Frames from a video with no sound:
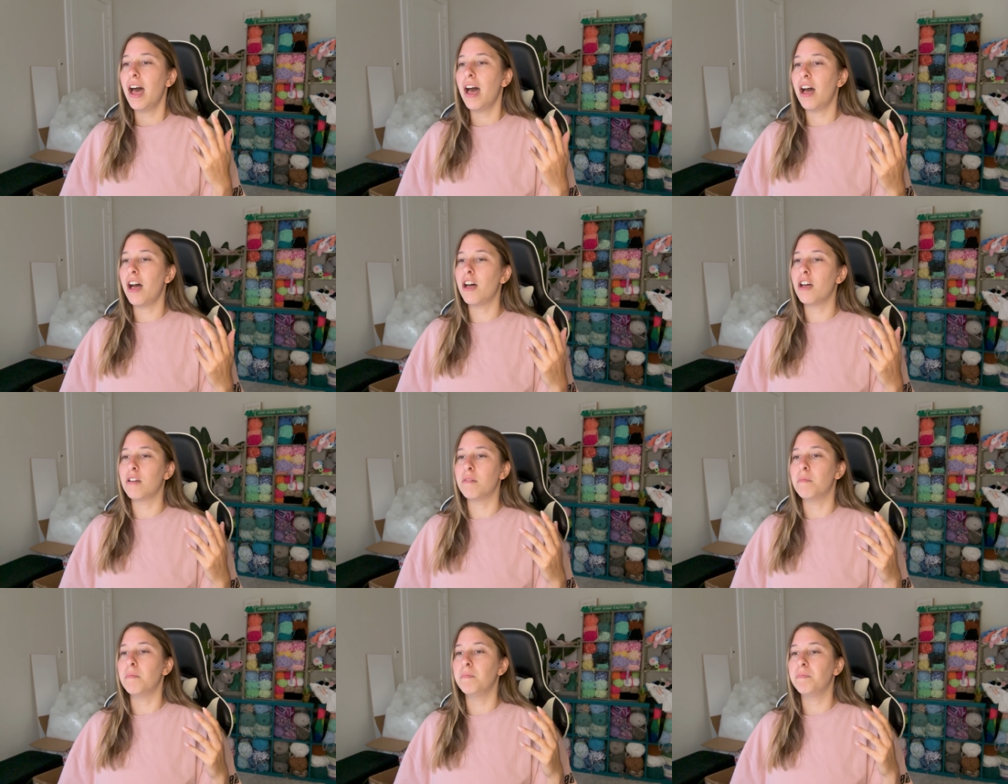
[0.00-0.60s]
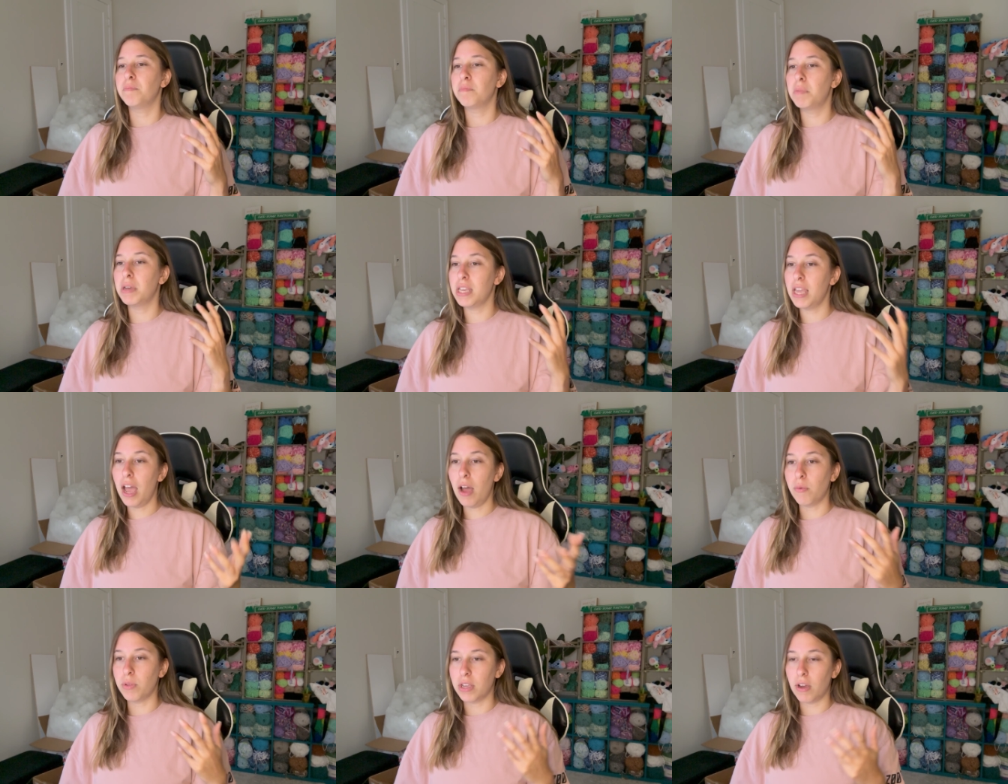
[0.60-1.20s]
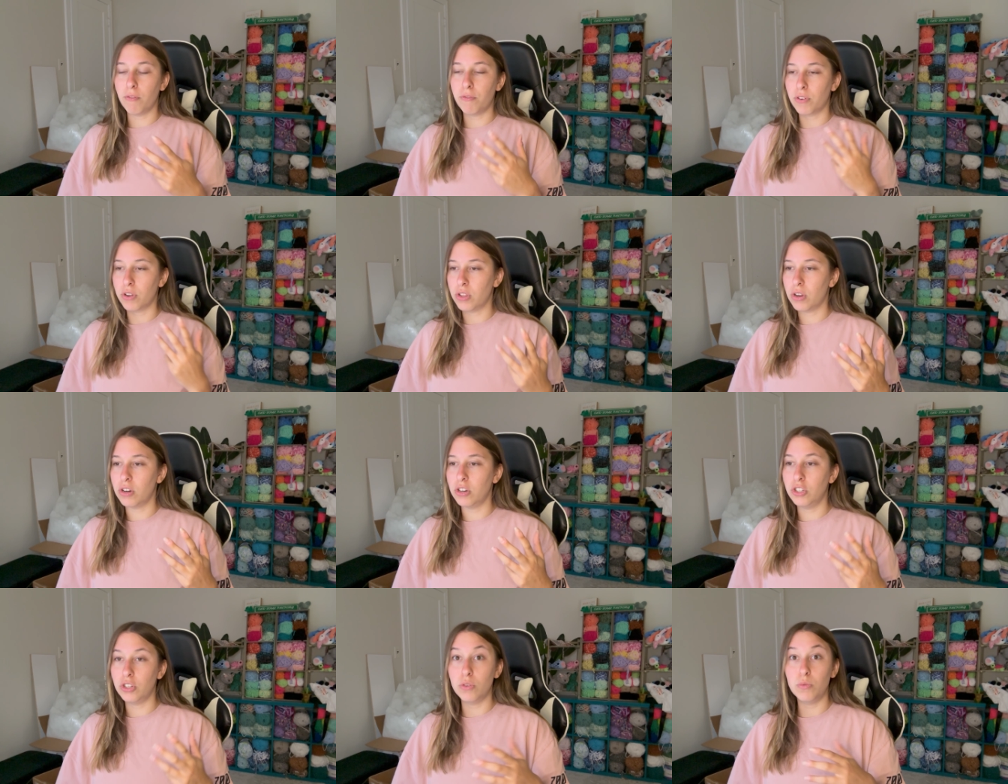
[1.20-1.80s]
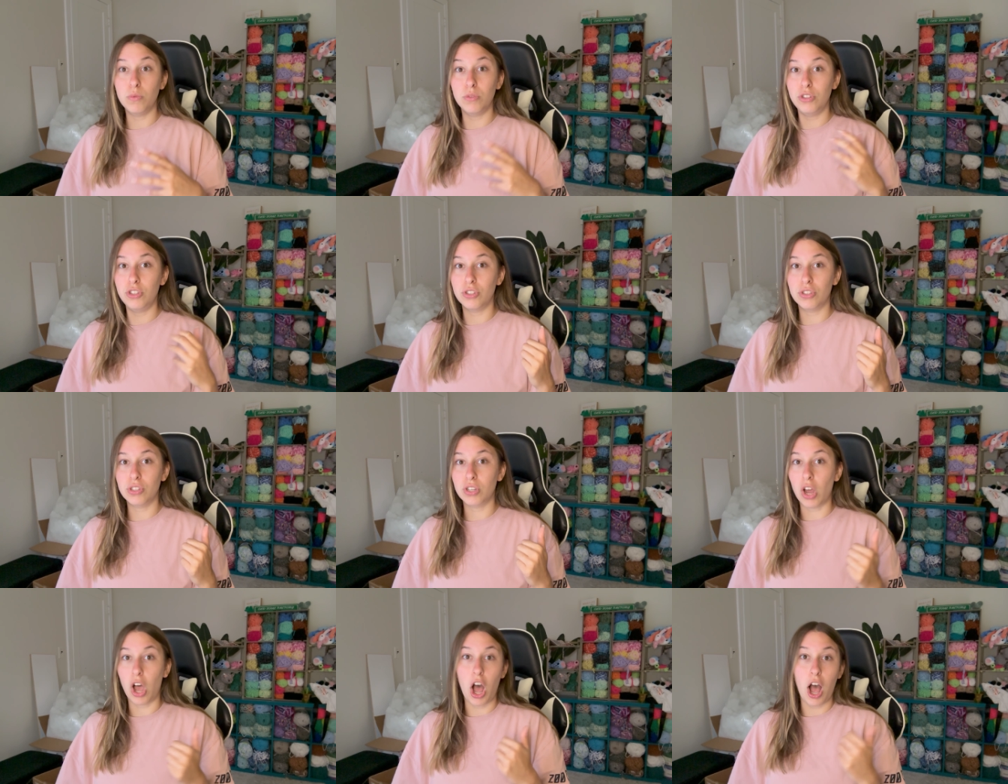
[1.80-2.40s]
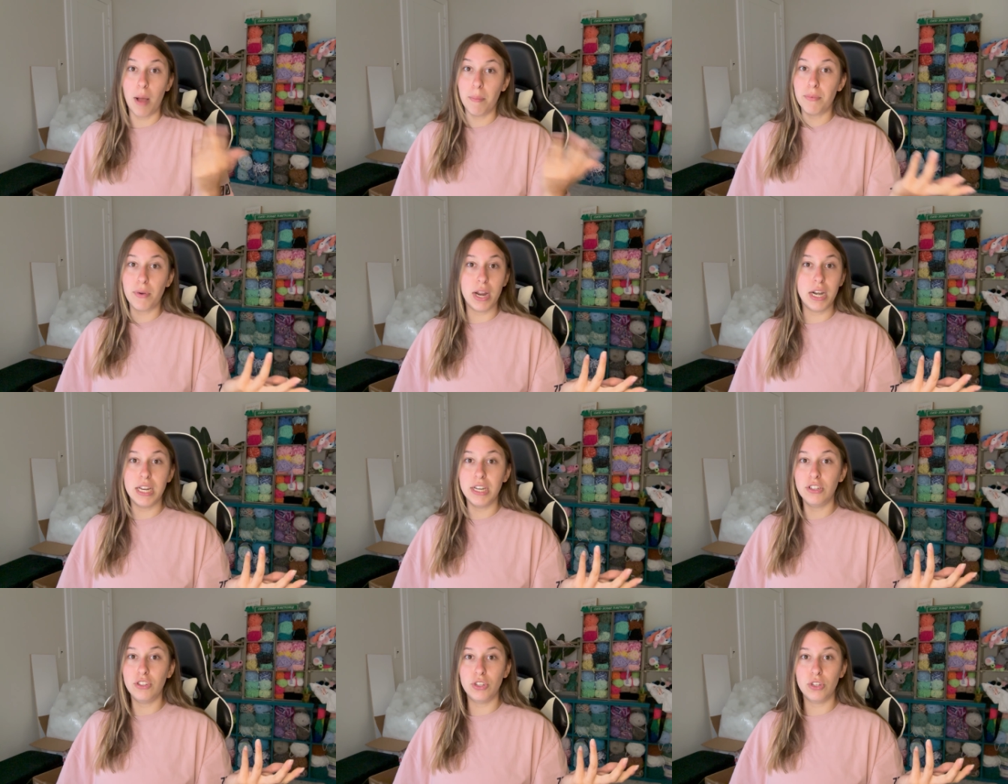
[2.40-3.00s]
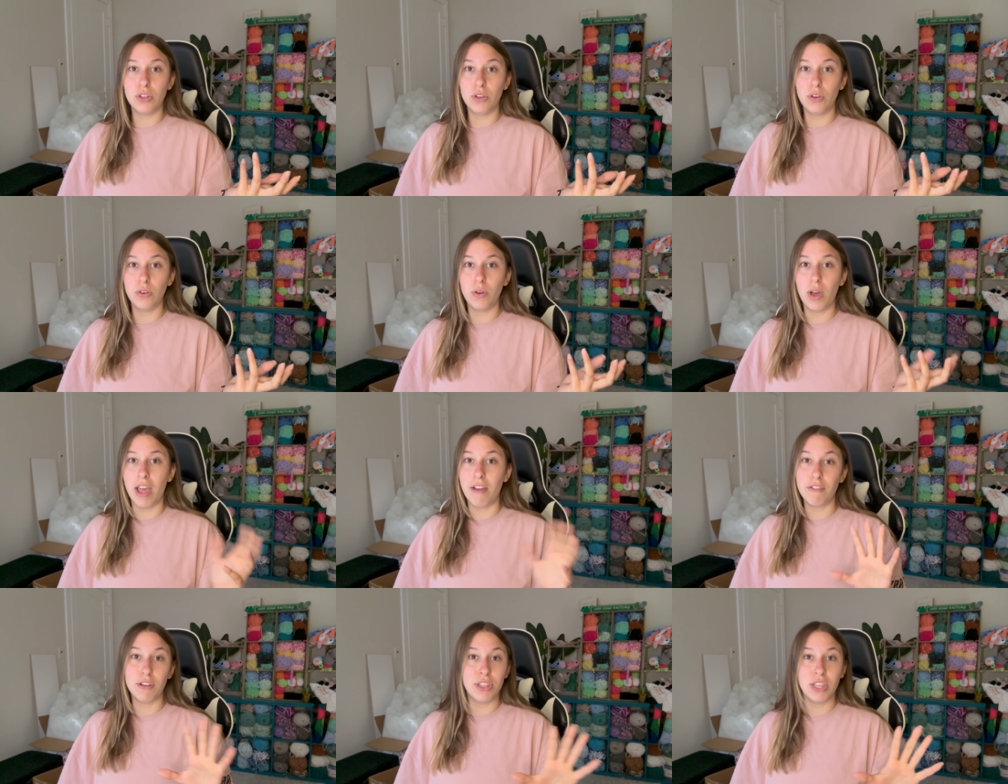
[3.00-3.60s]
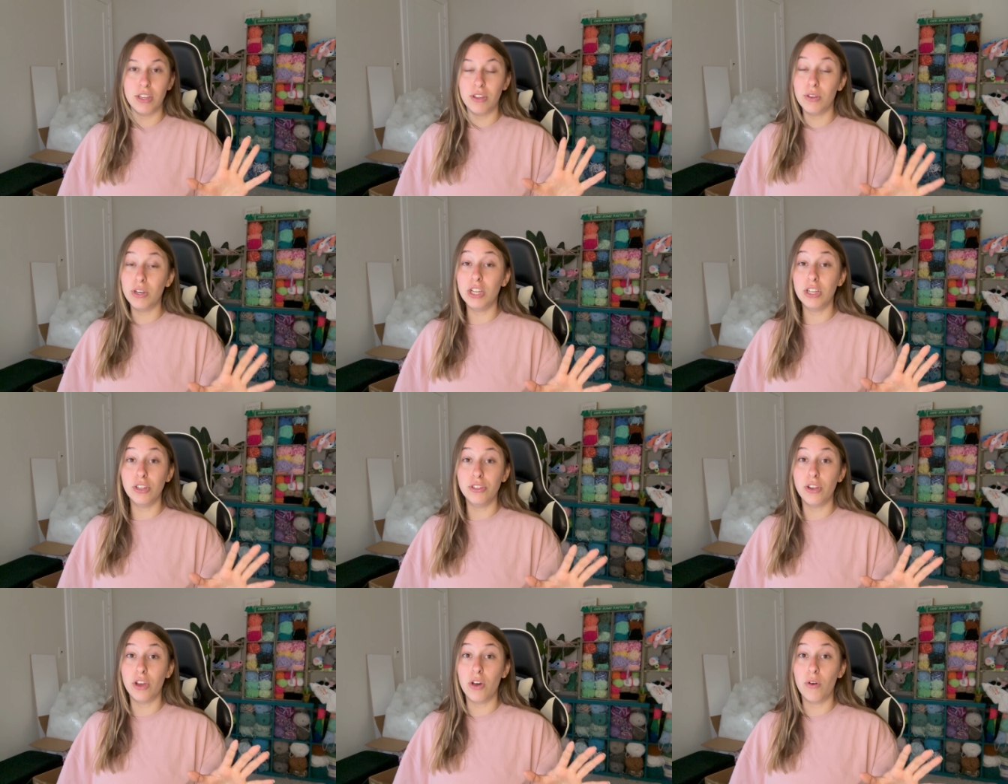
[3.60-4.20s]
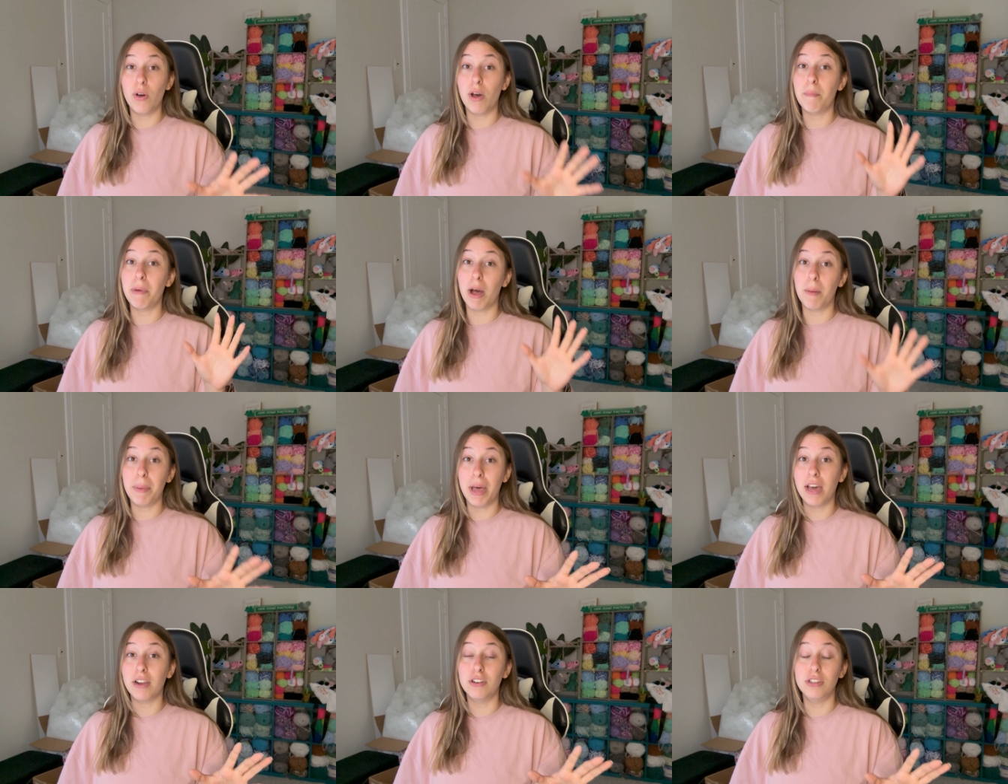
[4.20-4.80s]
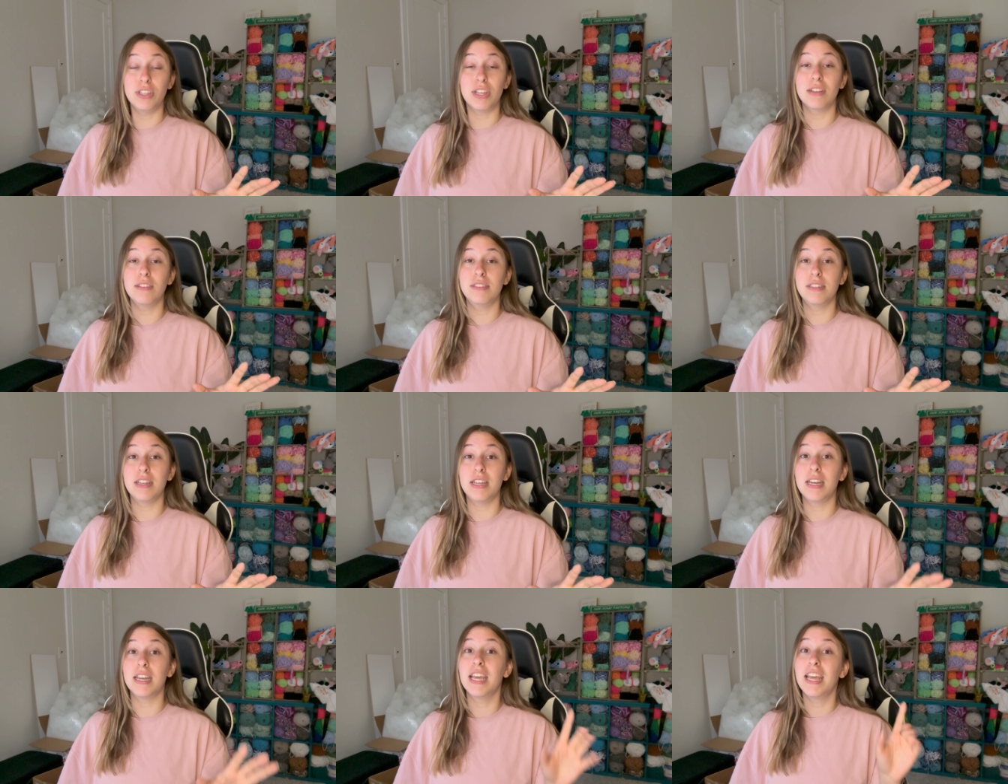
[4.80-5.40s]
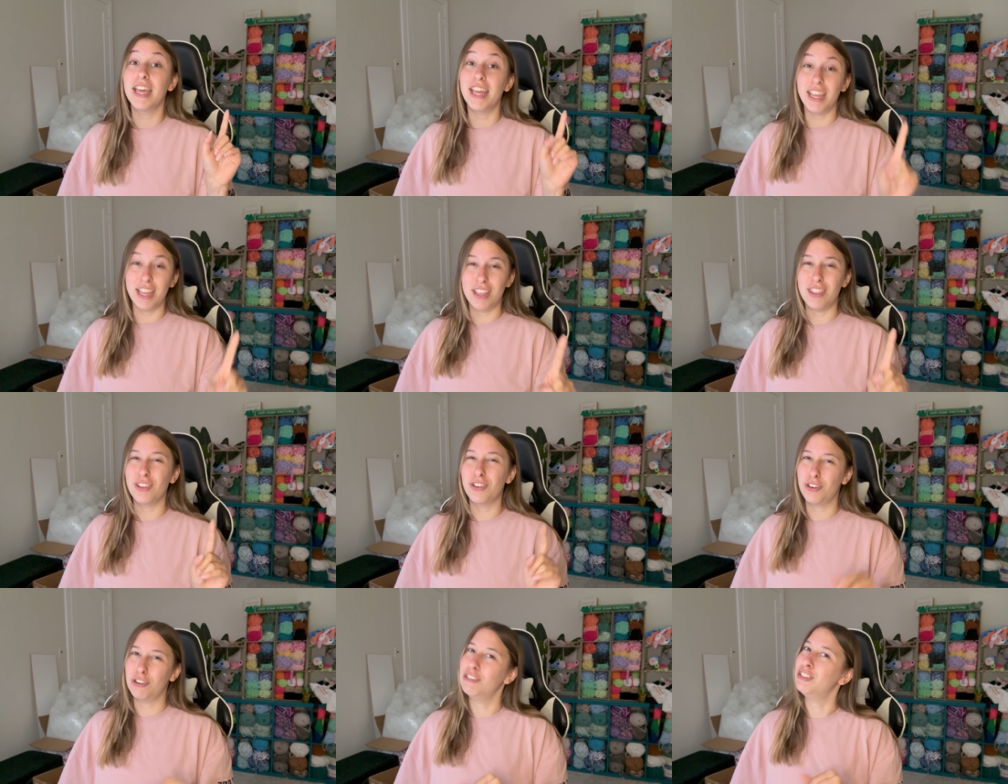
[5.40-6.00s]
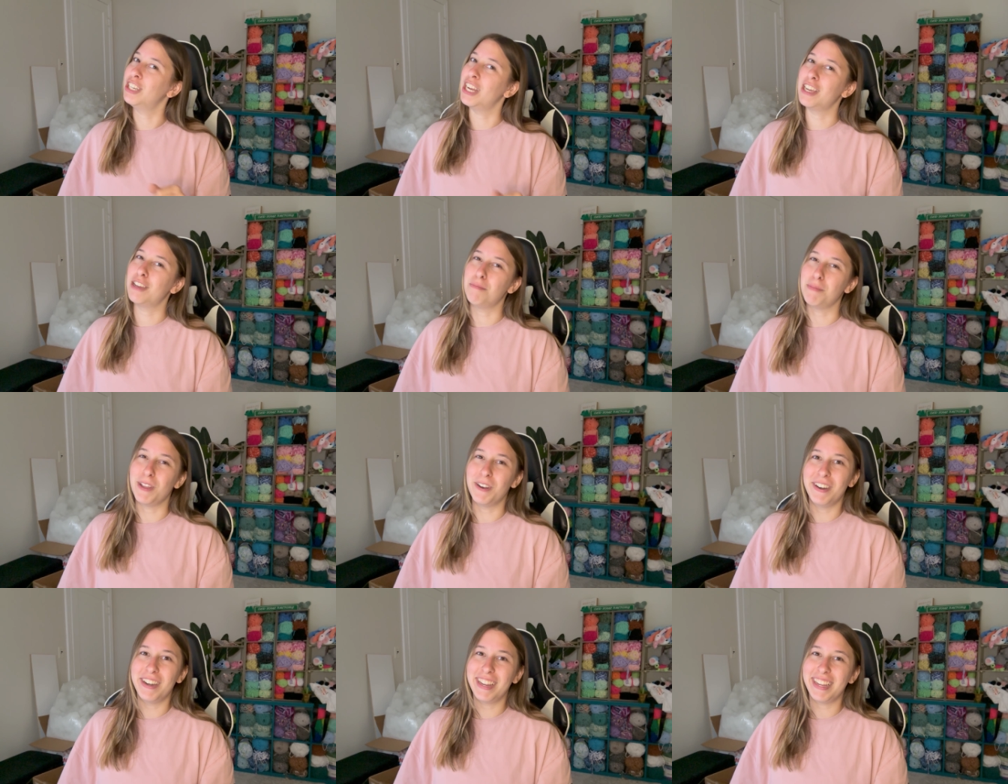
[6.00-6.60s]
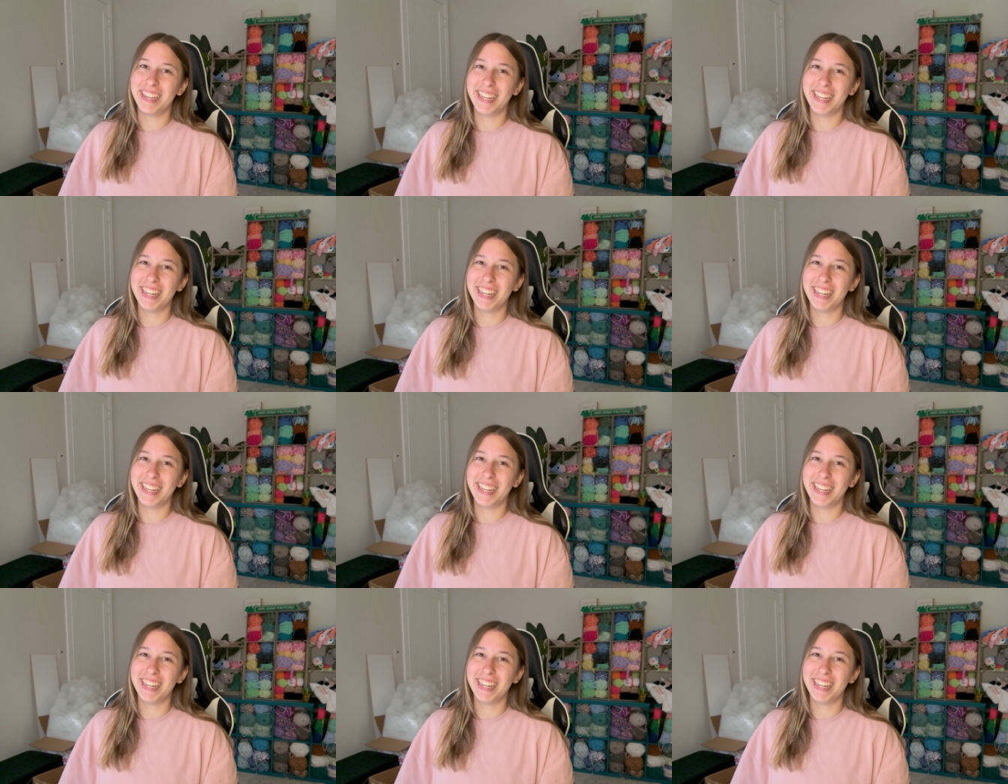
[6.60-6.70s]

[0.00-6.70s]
Um, but yeah, without further ado, we'll just hop right into everything you need to know about pattern testing in the crochet community.